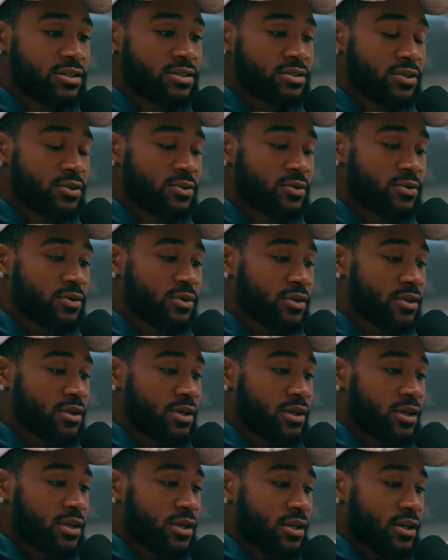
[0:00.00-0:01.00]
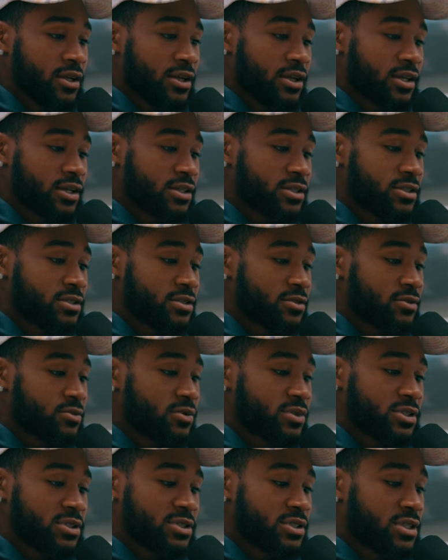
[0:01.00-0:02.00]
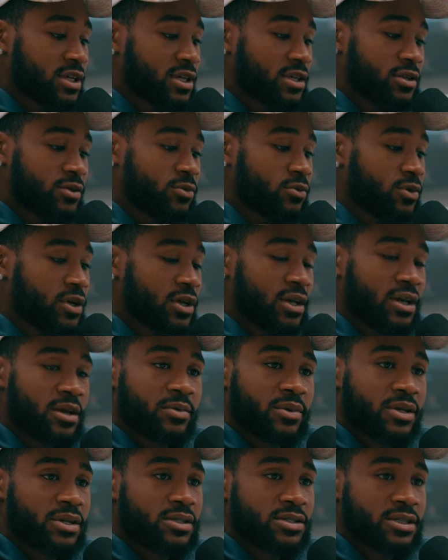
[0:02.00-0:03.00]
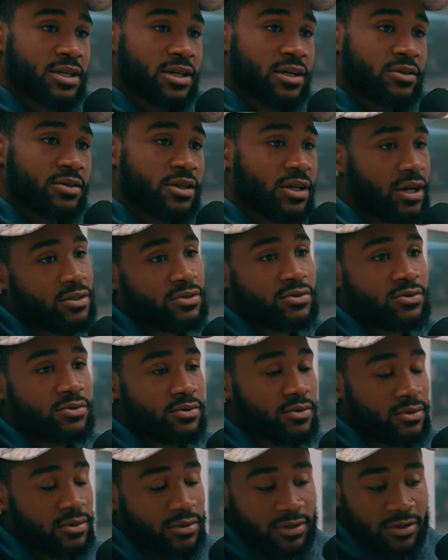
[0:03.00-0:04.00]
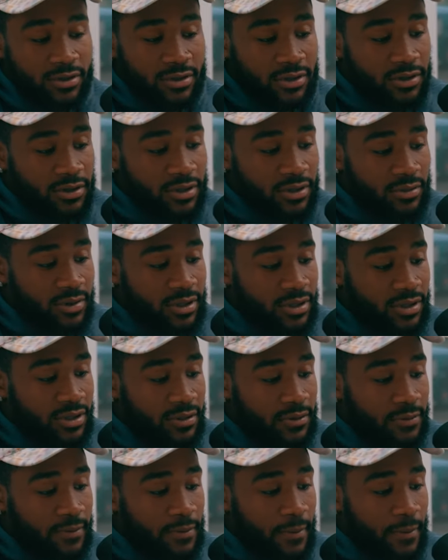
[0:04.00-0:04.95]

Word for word: So it's we just taking it one game at a time. You got to, yeah, oh, man.